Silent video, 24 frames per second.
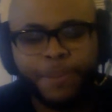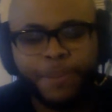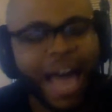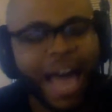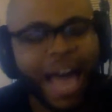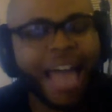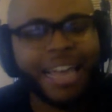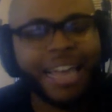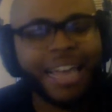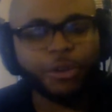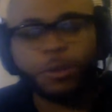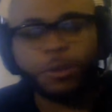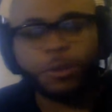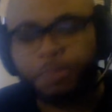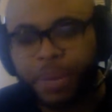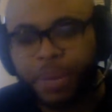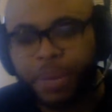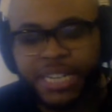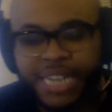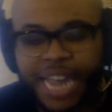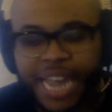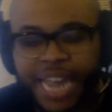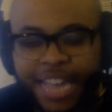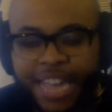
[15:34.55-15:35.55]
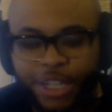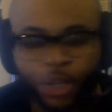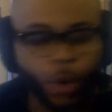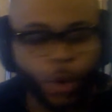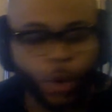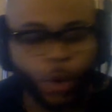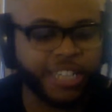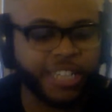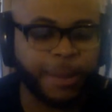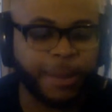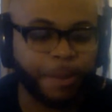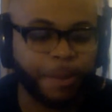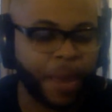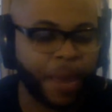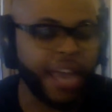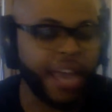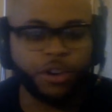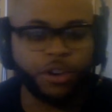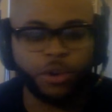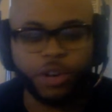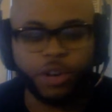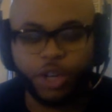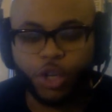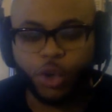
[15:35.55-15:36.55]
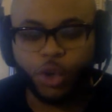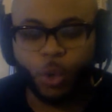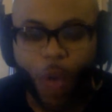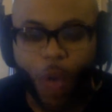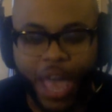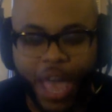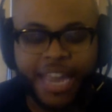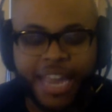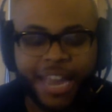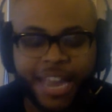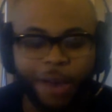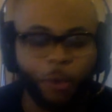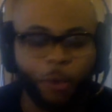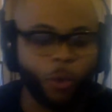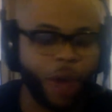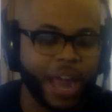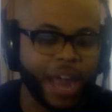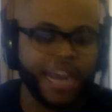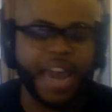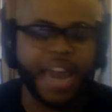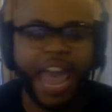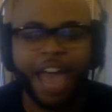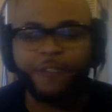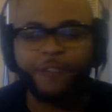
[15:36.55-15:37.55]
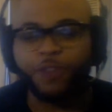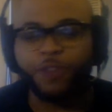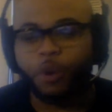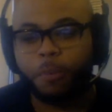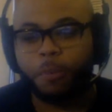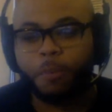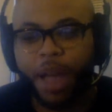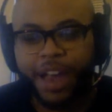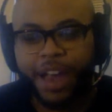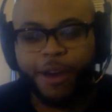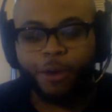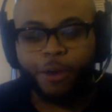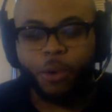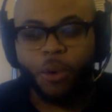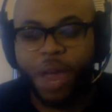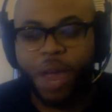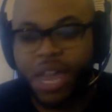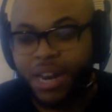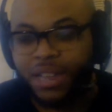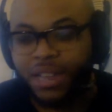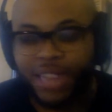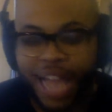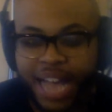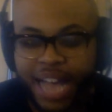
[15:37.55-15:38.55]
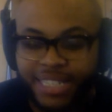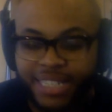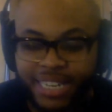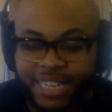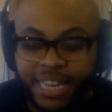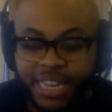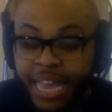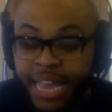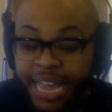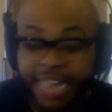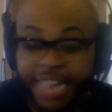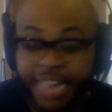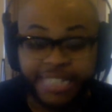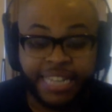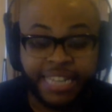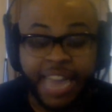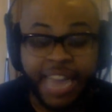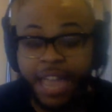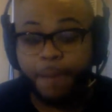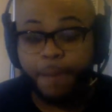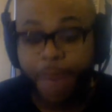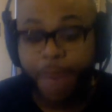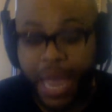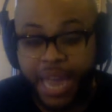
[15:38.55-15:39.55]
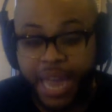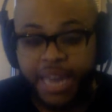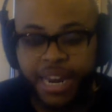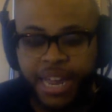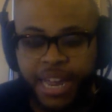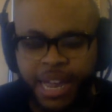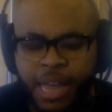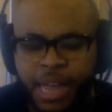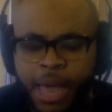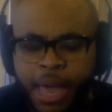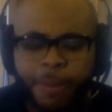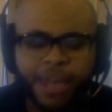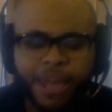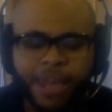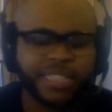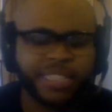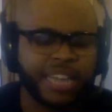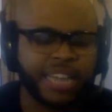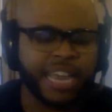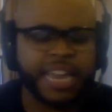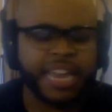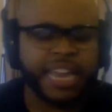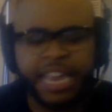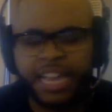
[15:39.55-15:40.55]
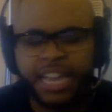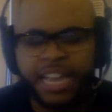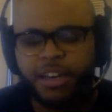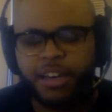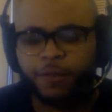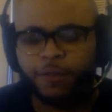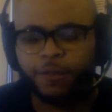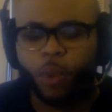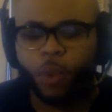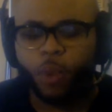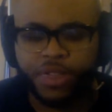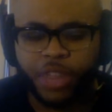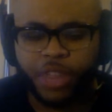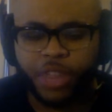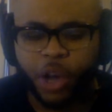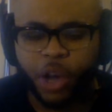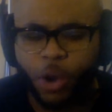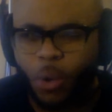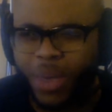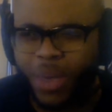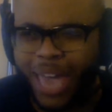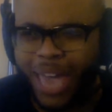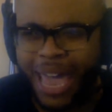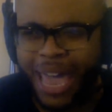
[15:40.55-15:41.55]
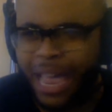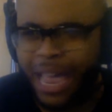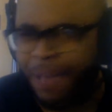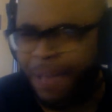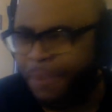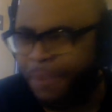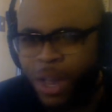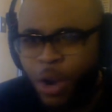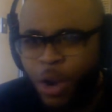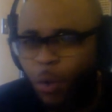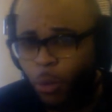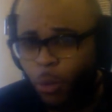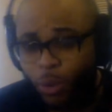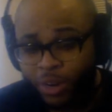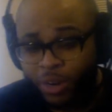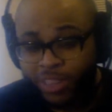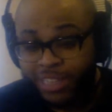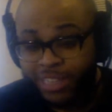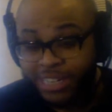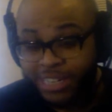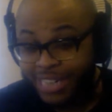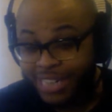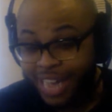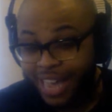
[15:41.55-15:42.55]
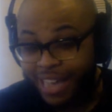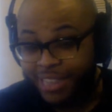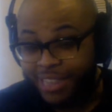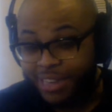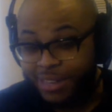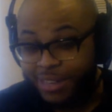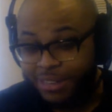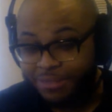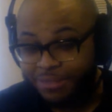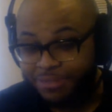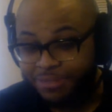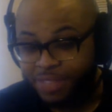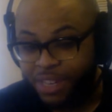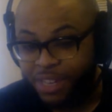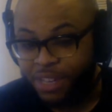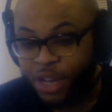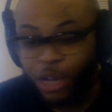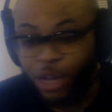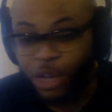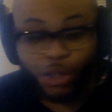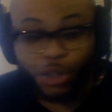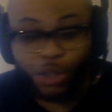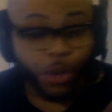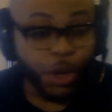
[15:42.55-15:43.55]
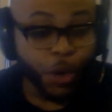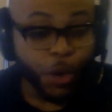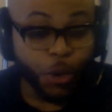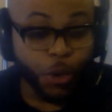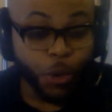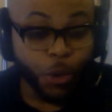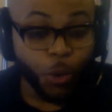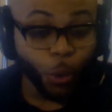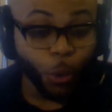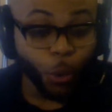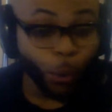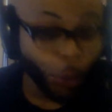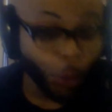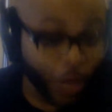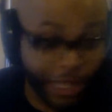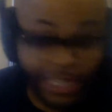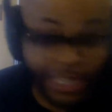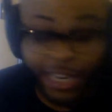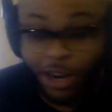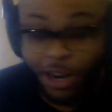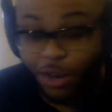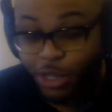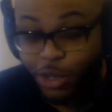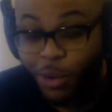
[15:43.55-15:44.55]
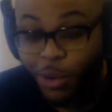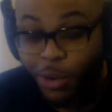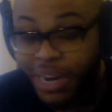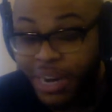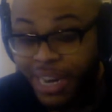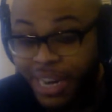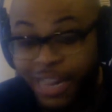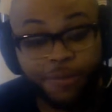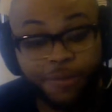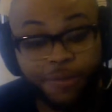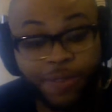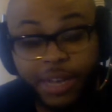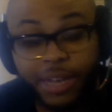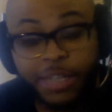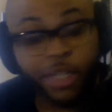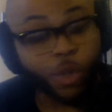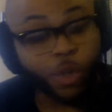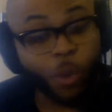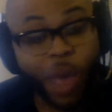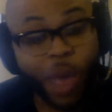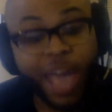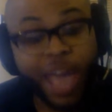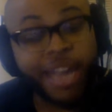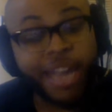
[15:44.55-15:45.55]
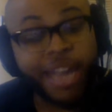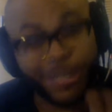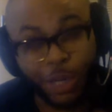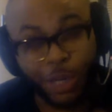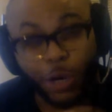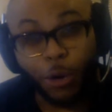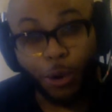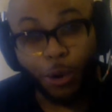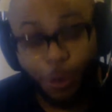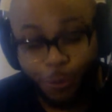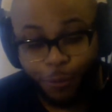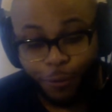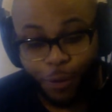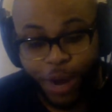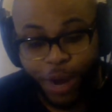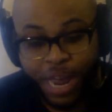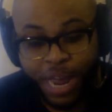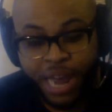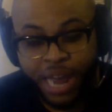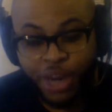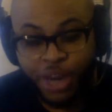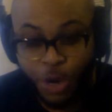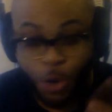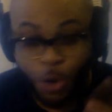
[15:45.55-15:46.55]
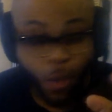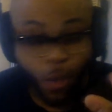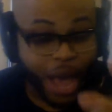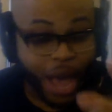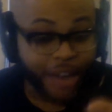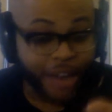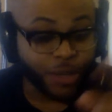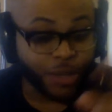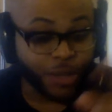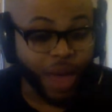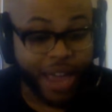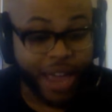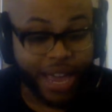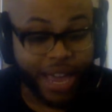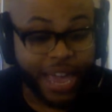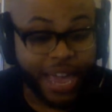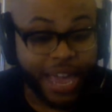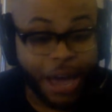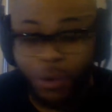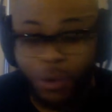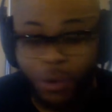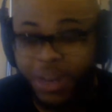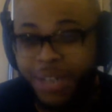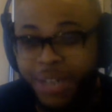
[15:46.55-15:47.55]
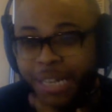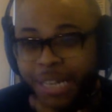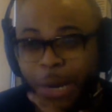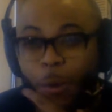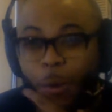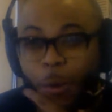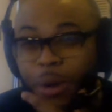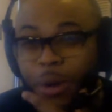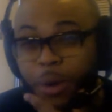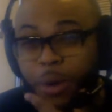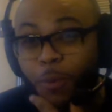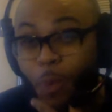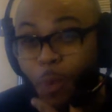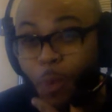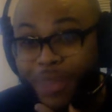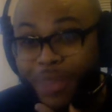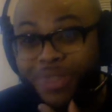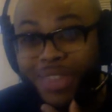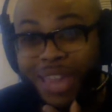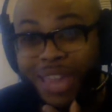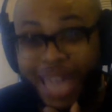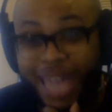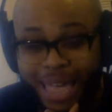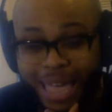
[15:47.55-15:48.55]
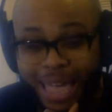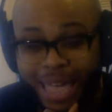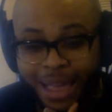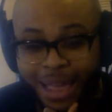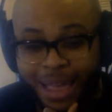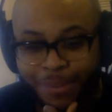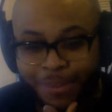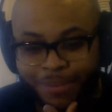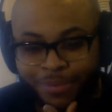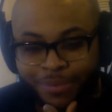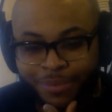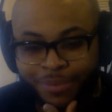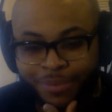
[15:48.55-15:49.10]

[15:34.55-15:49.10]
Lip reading: Tyler's bitch ass tries to pander to Swaggy right after microanalyzing his campaigning by saying he could have won the whole game. Really, Tyler? So you really are trying to convince Swaggy's girlfriend you got Swaggy out because he would have won the game?